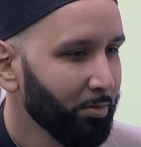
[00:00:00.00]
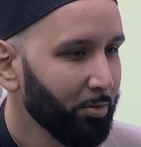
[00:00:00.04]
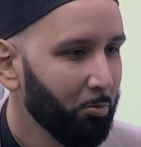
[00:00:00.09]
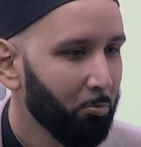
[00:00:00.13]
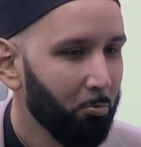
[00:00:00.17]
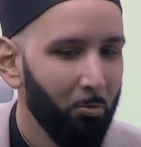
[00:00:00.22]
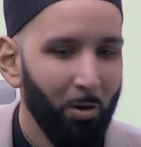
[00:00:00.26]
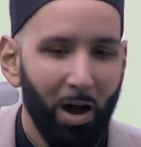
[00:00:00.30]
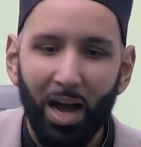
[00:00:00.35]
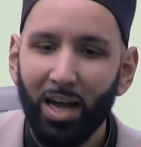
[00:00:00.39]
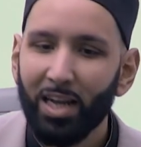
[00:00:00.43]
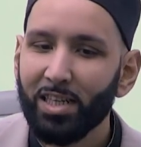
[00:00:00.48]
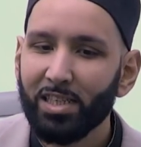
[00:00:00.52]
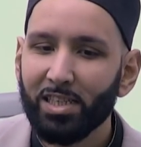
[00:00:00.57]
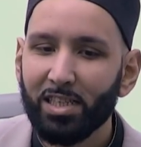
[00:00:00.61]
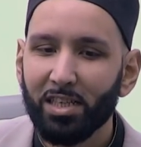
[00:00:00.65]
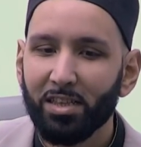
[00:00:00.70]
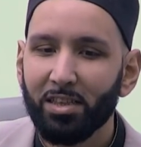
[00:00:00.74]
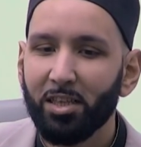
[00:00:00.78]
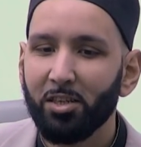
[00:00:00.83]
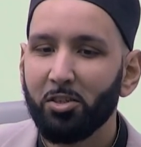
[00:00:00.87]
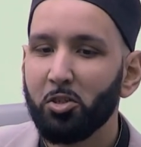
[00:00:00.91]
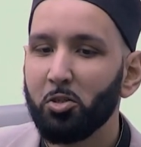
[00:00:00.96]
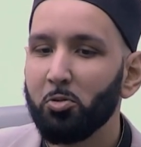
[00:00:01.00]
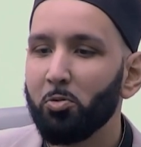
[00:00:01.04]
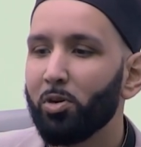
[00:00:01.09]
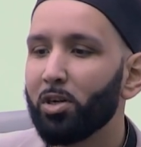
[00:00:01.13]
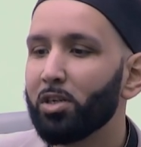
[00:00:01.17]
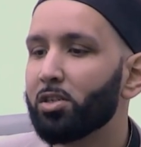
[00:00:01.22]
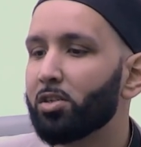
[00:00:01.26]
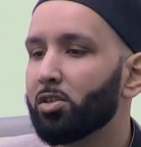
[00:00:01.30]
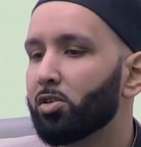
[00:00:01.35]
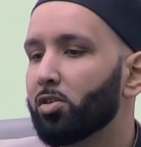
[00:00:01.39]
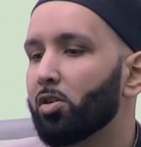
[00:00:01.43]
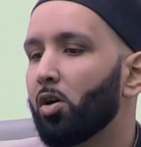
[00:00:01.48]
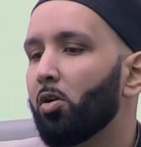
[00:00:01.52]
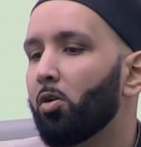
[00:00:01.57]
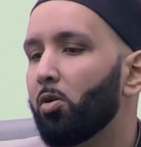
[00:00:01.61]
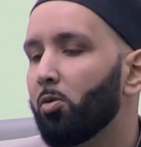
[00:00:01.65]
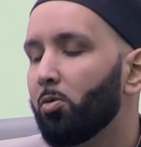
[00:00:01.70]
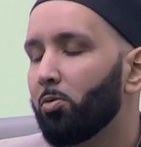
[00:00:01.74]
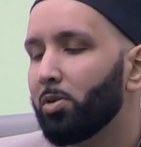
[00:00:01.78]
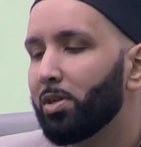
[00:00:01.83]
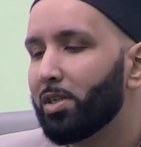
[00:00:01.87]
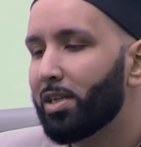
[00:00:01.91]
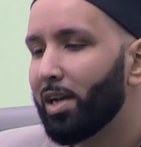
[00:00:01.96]
Why is it that you are
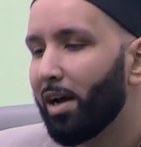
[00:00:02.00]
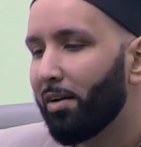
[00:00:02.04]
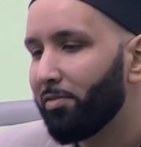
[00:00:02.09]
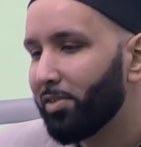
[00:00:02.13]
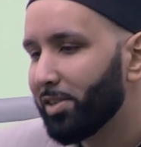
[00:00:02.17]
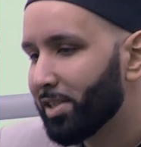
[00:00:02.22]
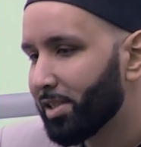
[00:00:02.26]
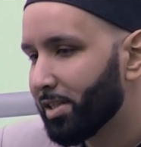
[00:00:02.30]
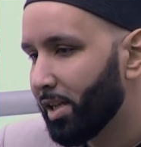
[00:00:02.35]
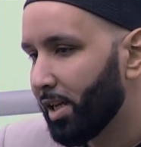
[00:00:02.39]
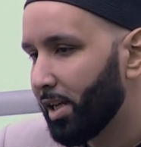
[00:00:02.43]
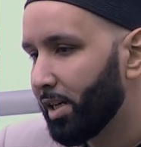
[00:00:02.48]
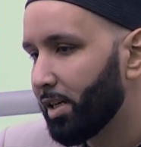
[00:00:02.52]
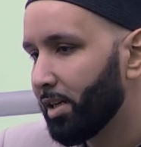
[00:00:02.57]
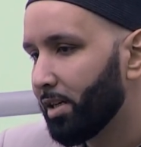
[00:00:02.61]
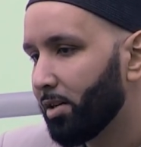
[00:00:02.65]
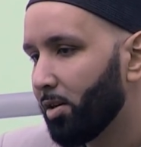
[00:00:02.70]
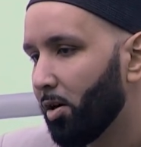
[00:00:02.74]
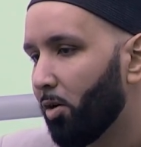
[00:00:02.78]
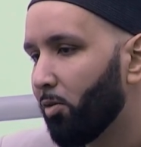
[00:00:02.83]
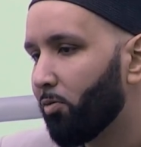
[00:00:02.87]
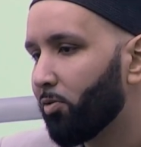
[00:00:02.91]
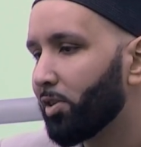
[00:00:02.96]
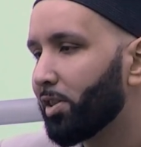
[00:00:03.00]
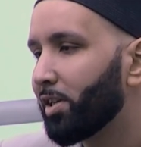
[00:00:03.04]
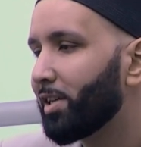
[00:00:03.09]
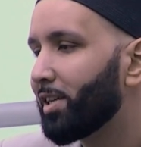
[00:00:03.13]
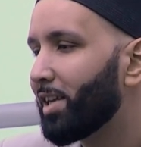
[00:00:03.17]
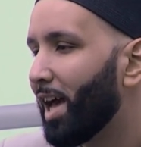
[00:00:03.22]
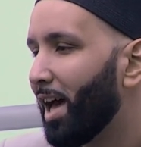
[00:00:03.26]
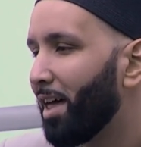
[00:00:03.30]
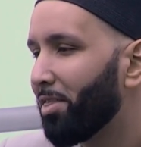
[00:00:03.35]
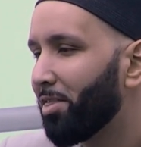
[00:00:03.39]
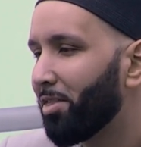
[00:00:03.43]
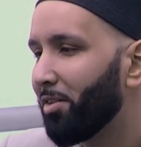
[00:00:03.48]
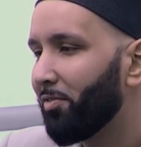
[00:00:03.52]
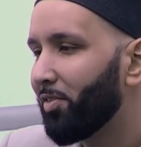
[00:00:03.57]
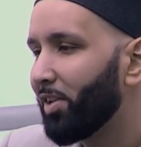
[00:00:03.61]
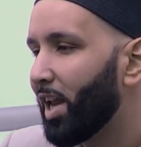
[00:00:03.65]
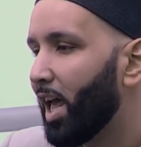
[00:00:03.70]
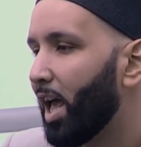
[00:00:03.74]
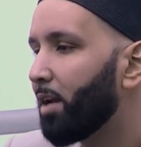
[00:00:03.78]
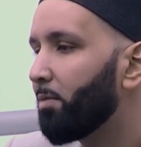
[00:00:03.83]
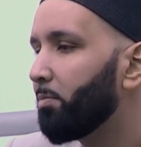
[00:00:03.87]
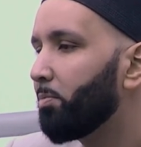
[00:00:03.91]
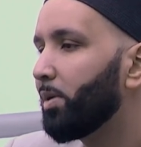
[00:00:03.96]
so devastated over the death of an
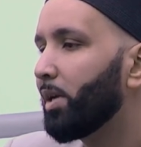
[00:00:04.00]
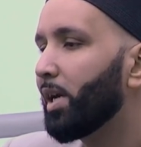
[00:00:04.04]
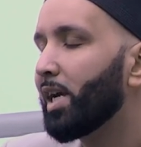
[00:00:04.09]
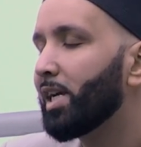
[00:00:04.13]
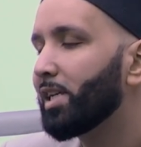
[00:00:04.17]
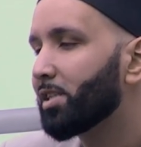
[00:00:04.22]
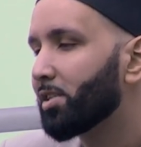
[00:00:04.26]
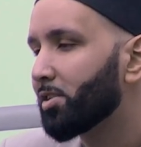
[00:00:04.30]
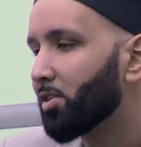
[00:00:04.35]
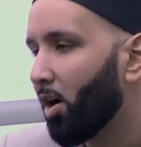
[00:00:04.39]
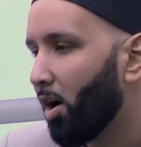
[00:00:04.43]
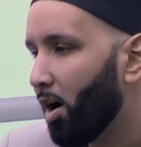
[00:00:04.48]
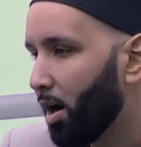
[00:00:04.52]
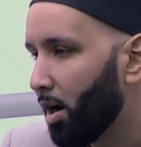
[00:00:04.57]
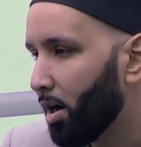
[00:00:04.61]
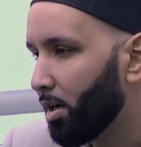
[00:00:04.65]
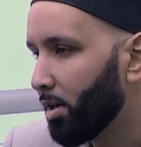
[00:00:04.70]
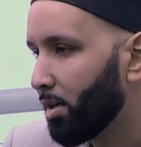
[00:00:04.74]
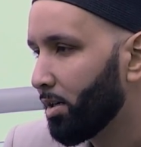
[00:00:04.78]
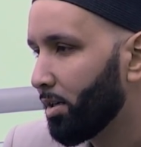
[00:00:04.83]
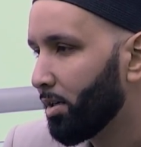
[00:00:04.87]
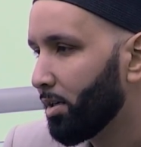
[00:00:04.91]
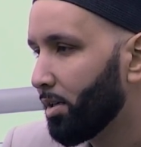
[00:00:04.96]
NBA star?